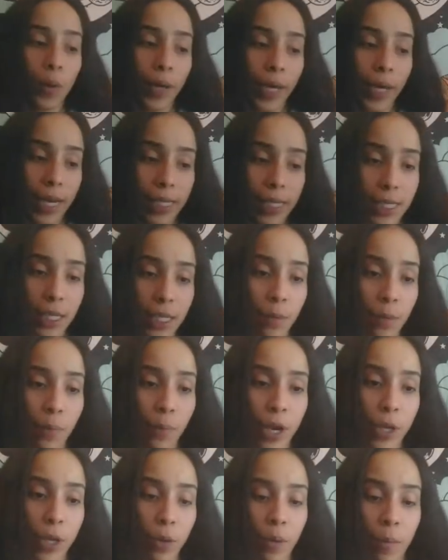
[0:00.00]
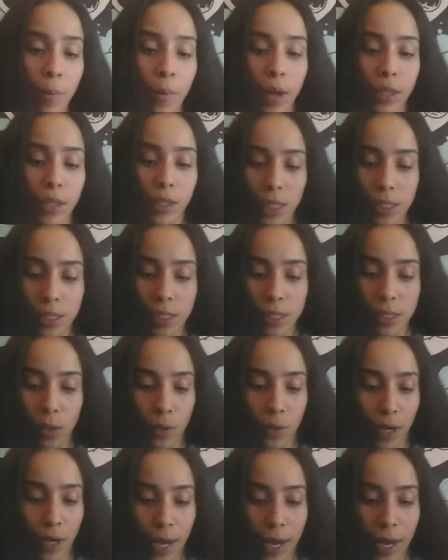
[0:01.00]
and it's going to bring you abundance,
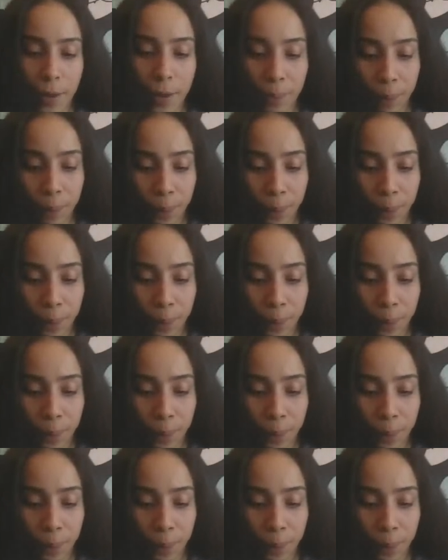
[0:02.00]
okay?